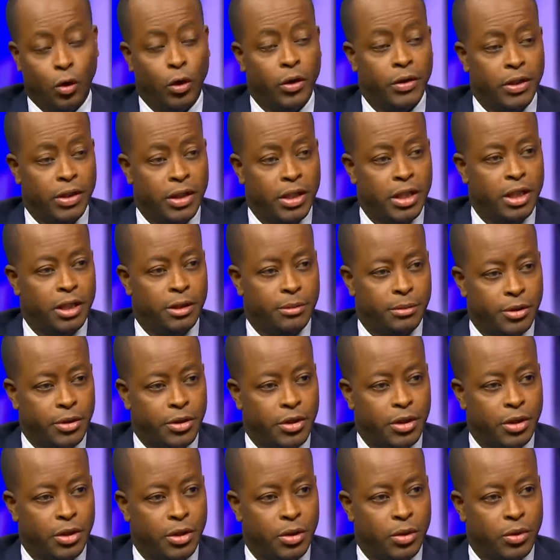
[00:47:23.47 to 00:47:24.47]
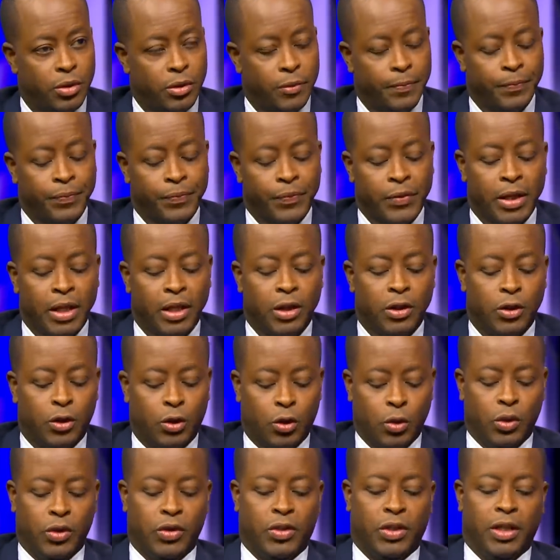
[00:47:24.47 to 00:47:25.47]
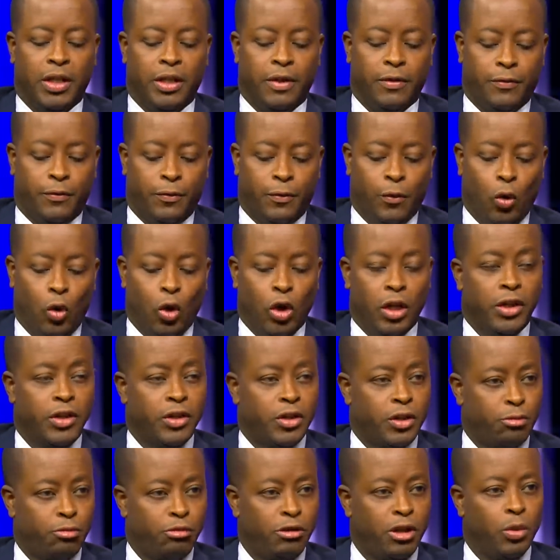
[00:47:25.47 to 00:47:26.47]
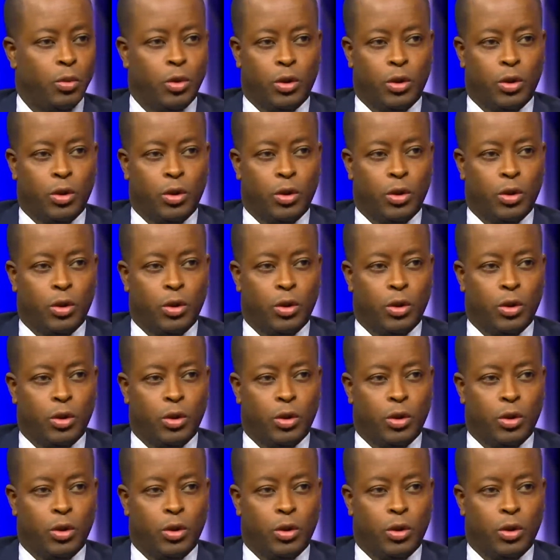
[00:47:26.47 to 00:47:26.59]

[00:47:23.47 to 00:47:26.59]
other HBCUs. The students are there fall and spring,